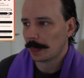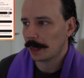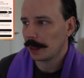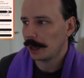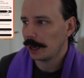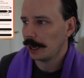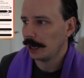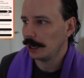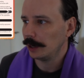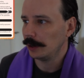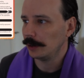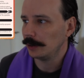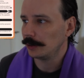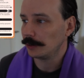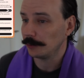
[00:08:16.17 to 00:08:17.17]

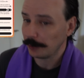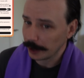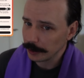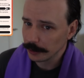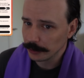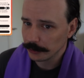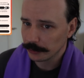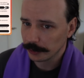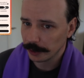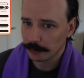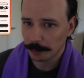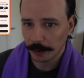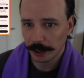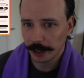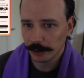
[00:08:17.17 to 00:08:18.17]
In Defenders, it's
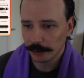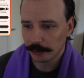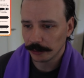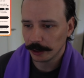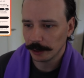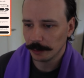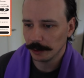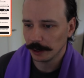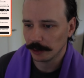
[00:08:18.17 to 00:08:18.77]
pretty interesting,